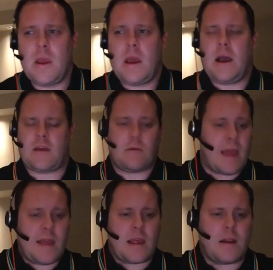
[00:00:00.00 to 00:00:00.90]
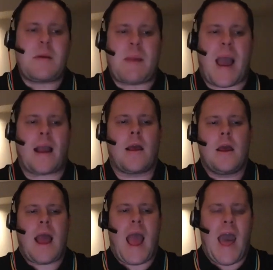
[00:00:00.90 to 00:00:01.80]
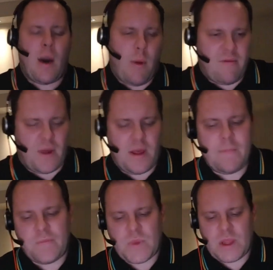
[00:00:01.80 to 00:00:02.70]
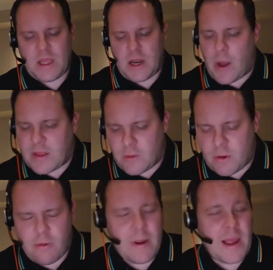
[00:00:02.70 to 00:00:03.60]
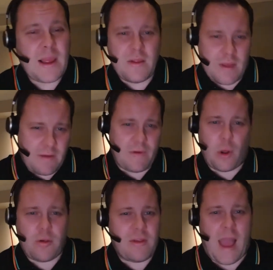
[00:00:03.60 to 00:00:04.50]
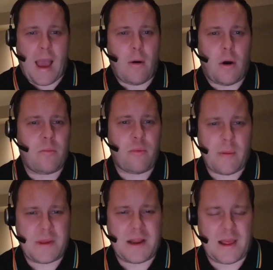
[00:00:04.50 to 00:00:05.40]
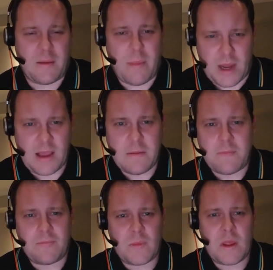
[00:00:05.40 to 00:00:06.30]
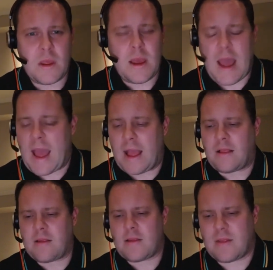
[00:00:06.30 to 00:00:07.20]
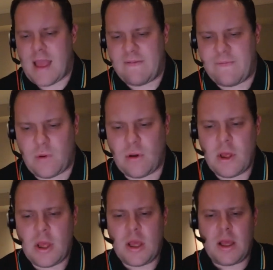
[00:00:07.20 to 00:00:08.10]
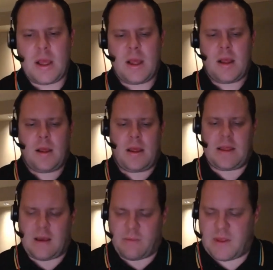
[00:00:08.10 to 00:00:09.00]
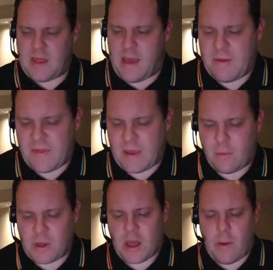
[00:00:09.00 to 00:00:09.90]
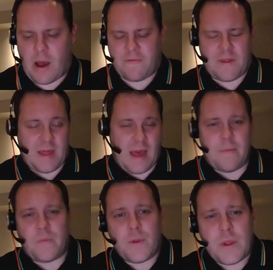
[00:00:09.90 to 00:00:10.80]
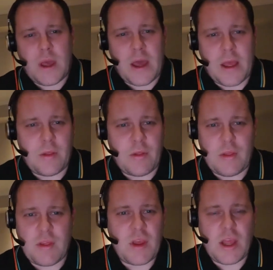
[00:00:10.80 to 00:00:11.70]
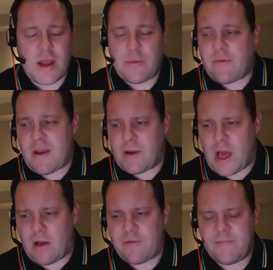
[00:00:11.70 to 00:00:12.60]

So they're going to be back. However, I do agree they've lost out on Premier League money, and therefore it's up to them if they want to go after that. And, fair enough.